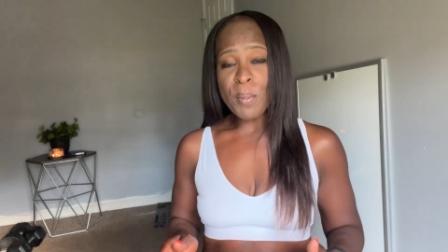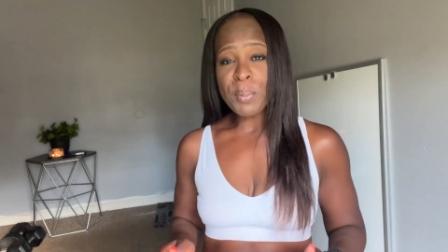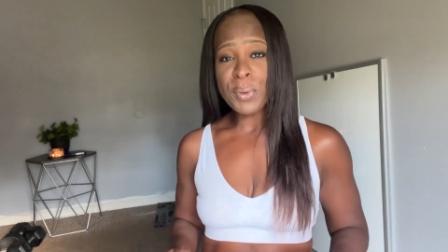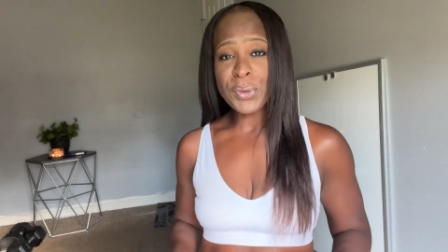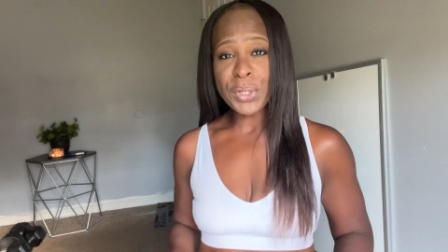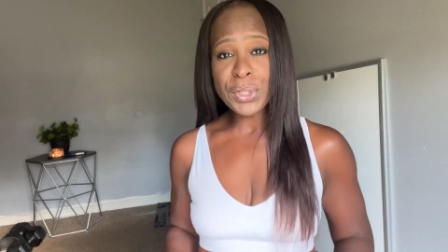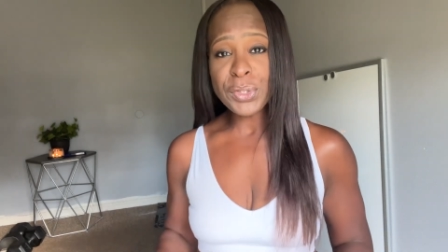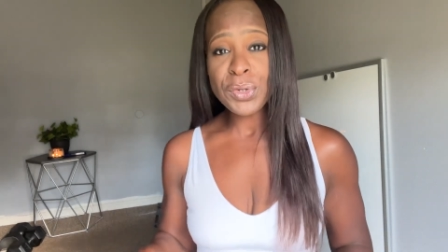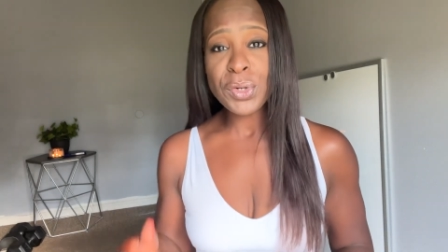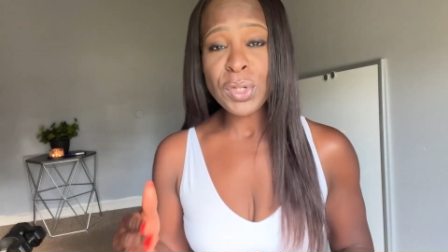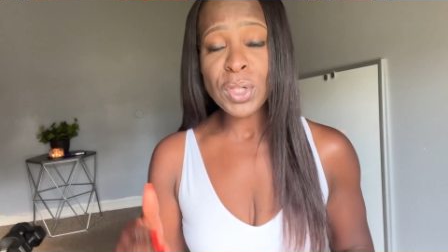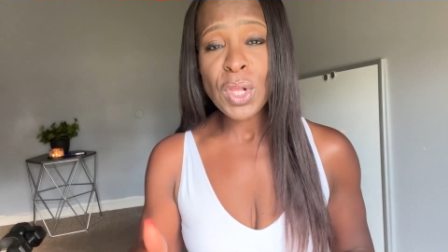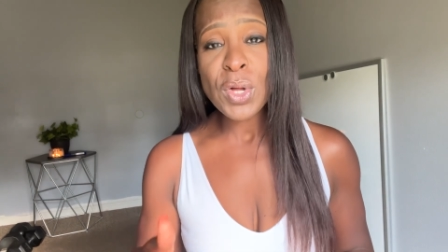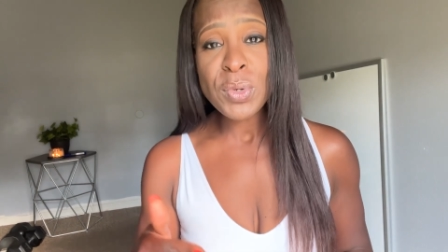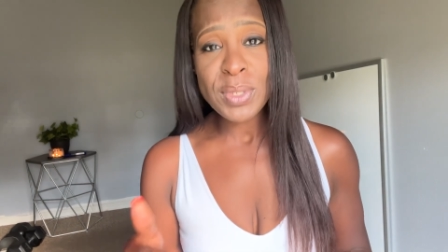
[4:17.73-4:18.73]
put your
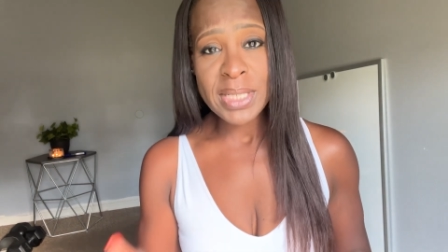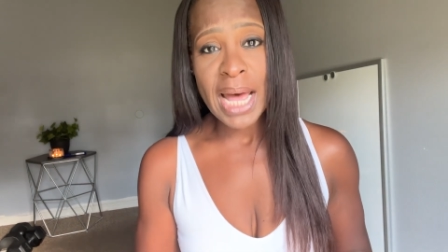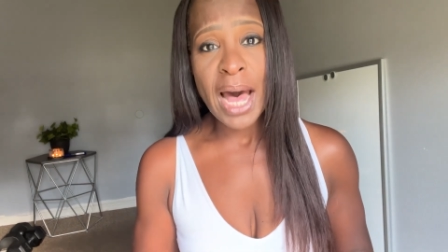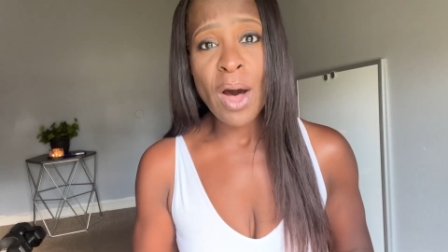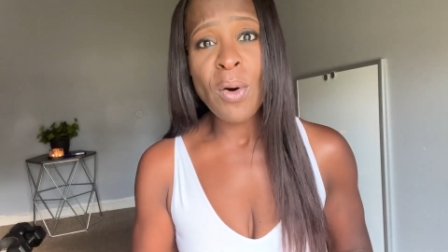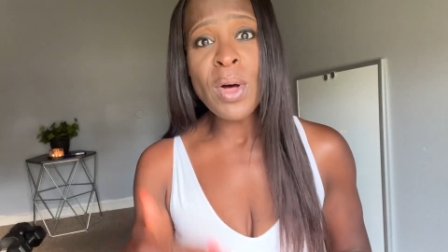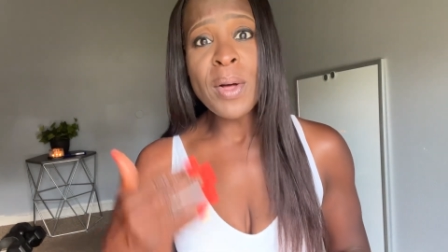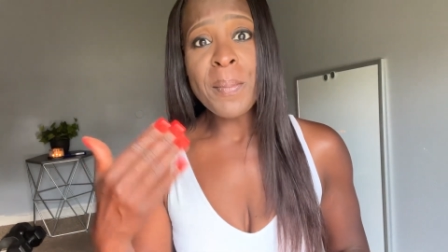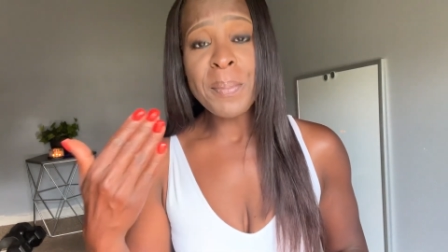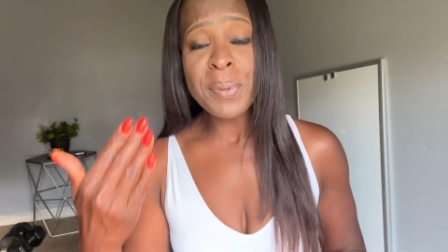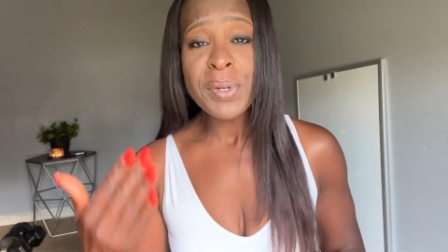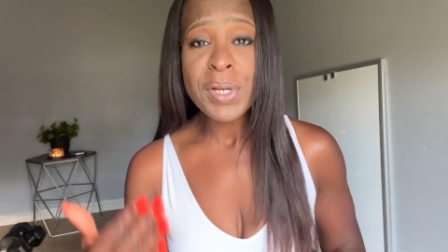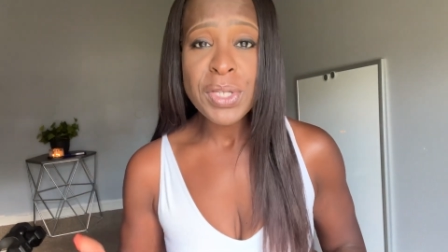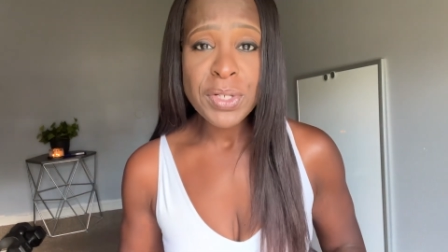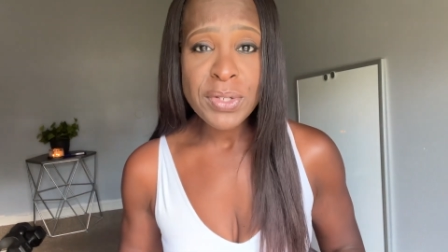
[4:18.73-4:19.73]
clothes out,
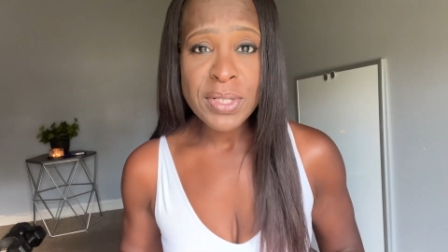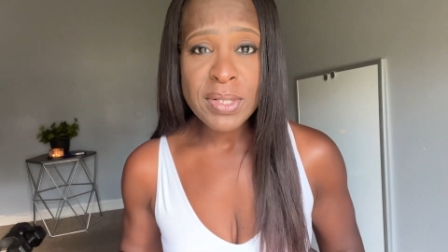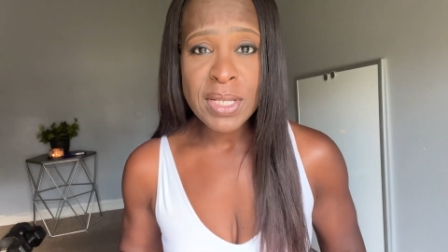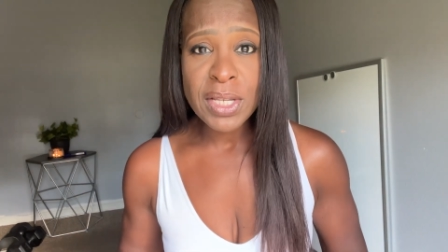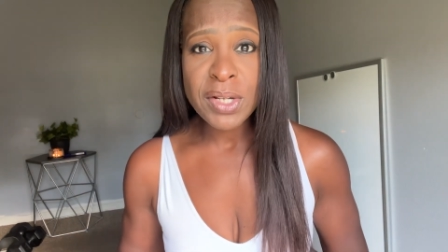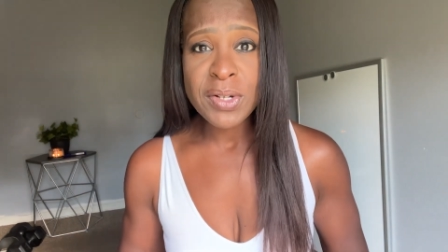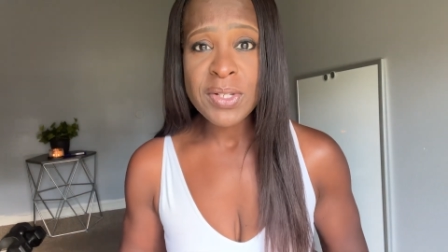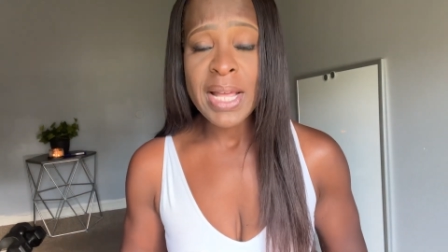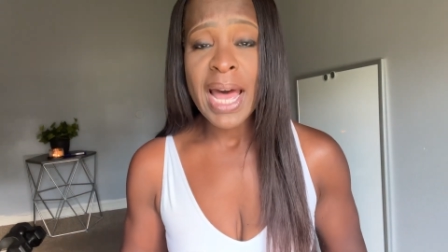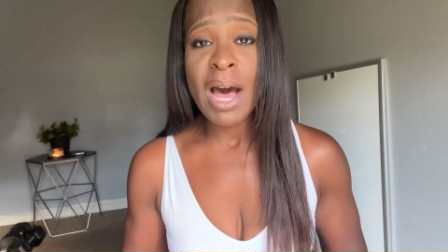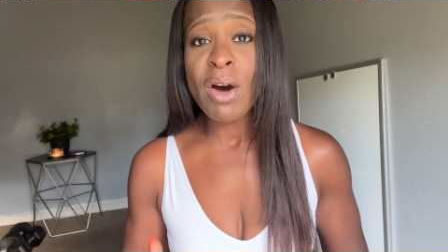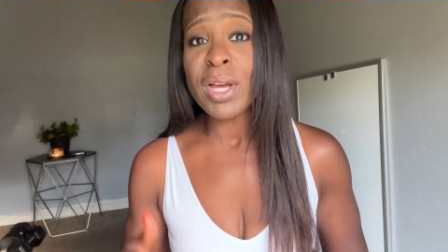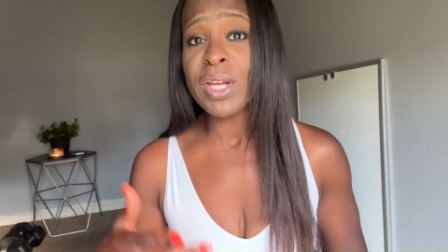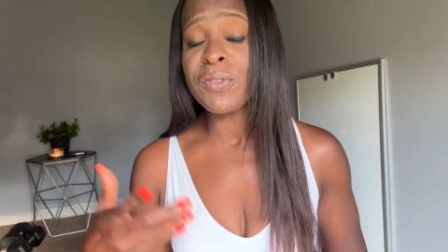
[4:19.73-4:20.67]
put your sneakers out.